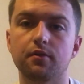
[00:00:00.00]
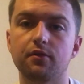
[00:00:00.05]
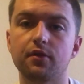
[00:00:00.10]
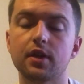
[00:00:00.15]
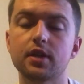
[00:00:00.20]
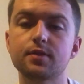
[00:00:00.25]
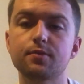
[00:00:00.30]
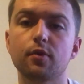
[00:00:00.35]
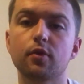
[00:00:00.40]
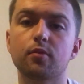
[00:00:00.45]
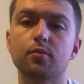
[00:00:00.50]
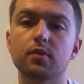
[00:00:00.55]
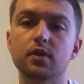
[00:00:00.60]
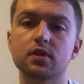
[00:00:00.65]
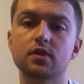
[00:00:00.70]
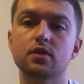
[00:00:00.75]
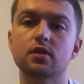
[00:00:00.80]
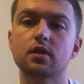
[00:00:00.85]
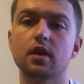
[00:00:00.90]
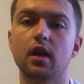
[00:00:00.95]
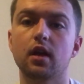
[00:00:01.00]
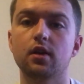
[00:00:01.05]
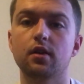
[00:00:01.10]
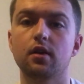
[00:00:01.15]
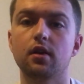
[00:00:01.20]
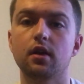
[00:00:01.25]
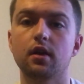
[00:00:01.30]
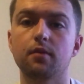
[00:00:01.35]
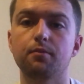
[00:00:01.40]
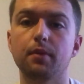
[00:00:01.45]
Facebook Business
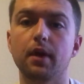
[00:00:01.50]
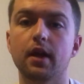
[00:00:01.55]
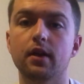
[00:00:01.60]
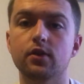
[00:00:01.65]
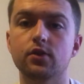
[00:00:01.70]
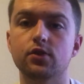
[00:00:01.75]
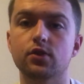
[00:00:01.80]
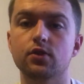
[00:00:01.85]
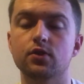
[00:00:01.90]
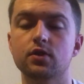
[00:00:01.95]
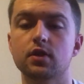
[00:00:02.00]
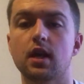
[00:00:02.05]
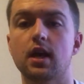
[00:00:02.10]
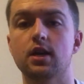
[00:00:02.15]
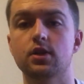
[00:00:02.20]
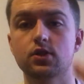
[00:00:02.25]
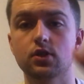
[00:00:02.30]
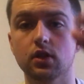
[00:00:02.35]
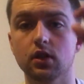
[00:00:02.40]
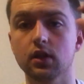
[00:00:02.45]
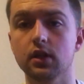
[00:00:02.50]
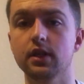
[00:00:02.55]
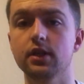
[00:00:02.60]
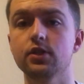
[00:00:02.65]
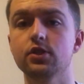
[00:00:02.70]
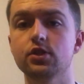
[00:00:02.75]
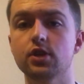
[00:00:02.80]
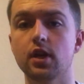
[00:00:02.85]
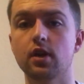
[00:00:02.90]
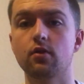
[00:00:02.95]
Manager /
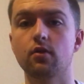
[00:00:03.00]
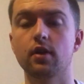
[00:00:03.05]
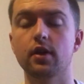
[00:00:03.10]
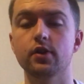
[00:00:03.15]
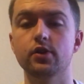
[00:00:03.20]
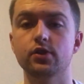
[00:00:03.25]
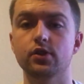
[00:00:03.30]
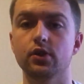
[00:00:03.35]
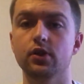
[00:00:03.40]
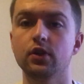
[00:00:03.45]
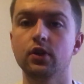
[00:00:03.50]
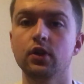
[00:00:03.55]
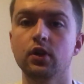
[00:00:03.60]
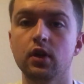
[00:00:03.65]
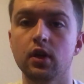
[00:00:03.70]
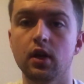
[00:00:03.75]
lead generation,